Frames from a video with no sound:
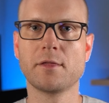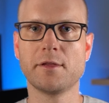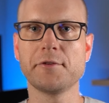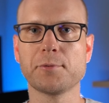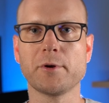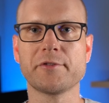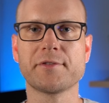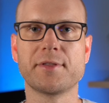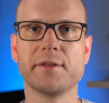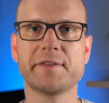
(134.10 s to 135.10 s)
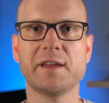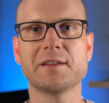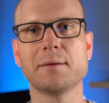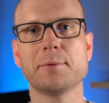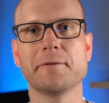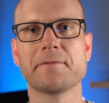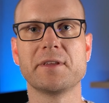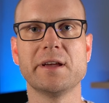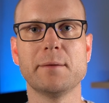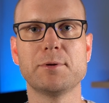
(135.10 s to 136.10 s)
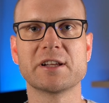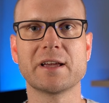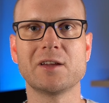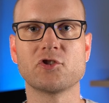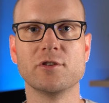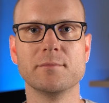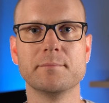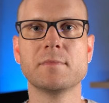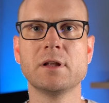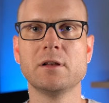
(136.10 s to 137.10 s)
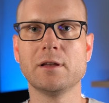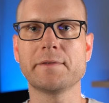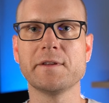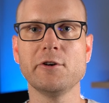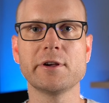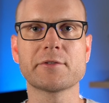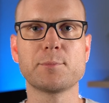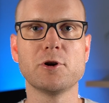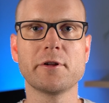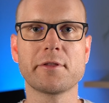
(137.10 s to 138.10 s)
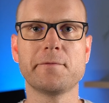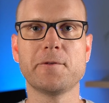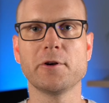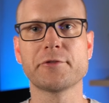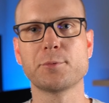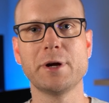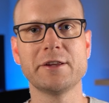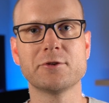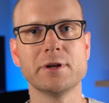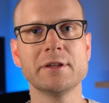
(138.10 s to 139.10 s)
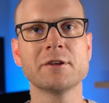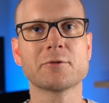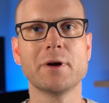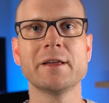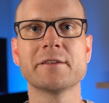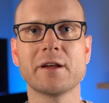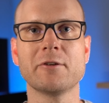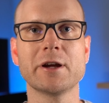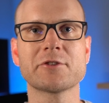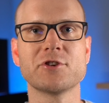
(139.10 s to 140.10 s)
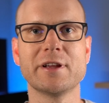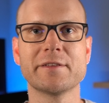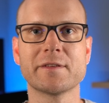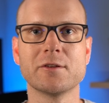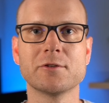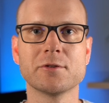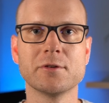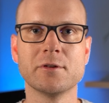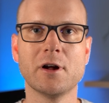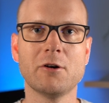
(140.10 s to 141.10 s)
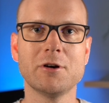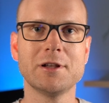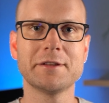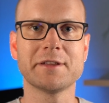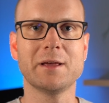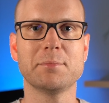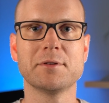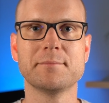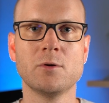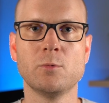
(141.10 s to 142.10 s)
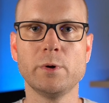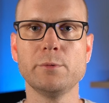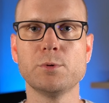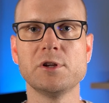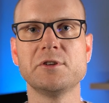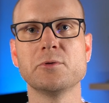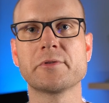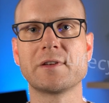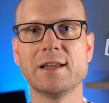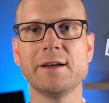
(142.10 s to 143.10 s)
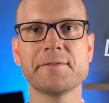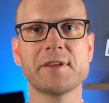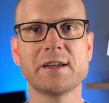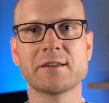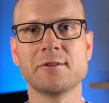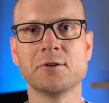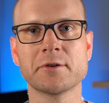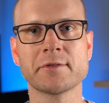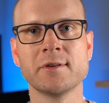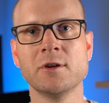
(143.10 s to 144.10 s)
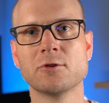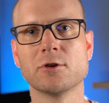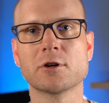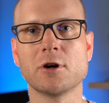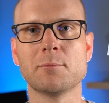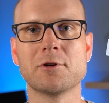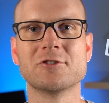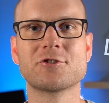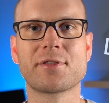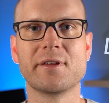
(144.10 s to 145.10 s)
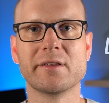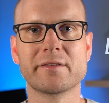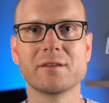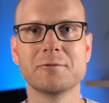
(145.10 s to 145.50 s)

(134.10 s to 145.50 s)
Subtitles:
This was the setup of the application. Let's now explore the first way to integrate RxJS into our Lit app. We will use lifecycle hooks to accomplish this.